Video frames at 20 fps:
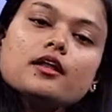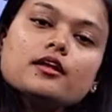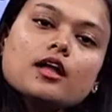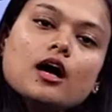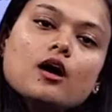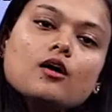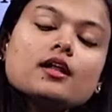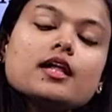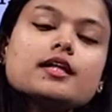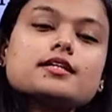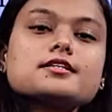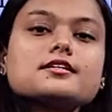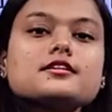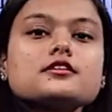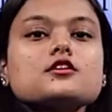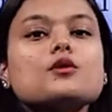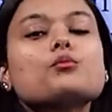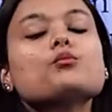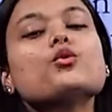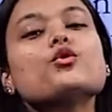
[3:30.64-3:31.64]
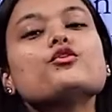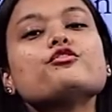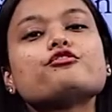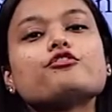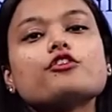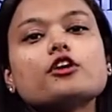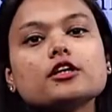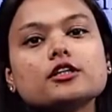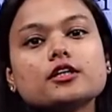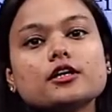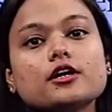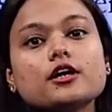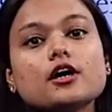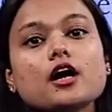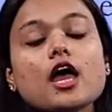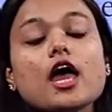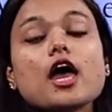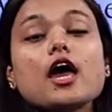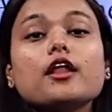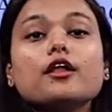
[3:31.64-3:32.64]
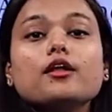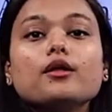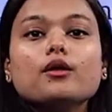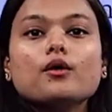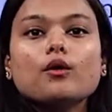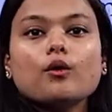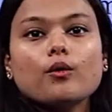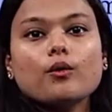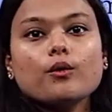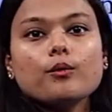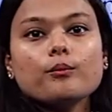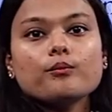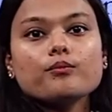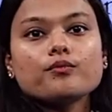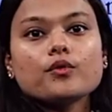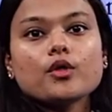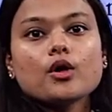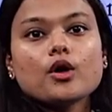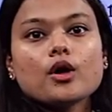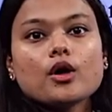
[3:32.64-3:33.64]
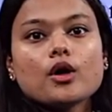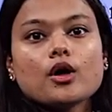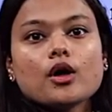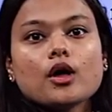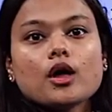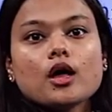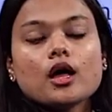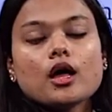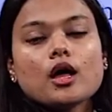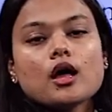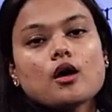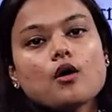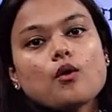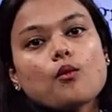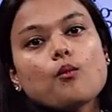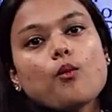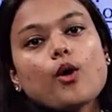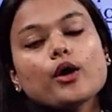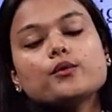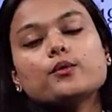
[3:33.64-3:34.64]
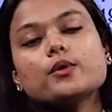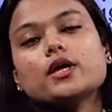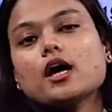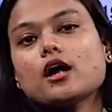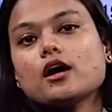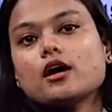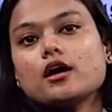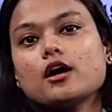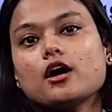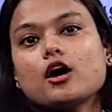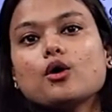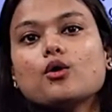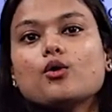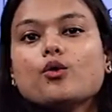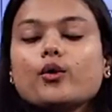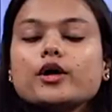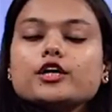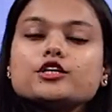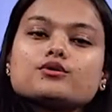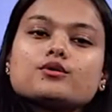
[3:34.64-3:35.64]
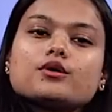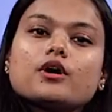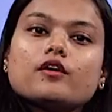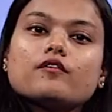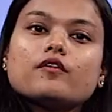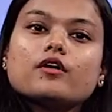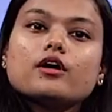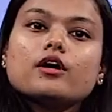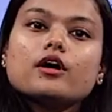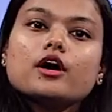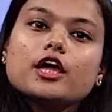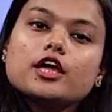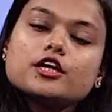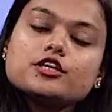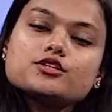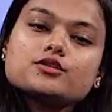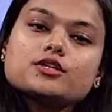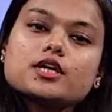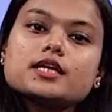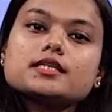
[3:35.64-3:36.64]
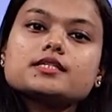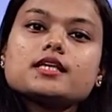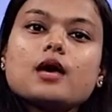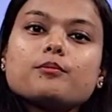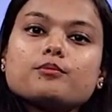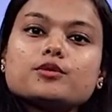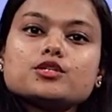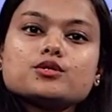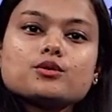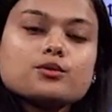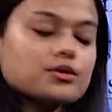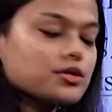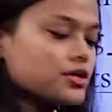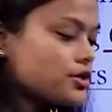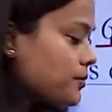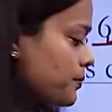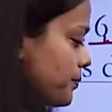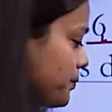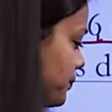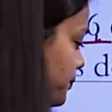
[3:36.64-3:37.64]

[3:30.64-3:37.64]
Now let us move further and know what we are going to cover in today's episode.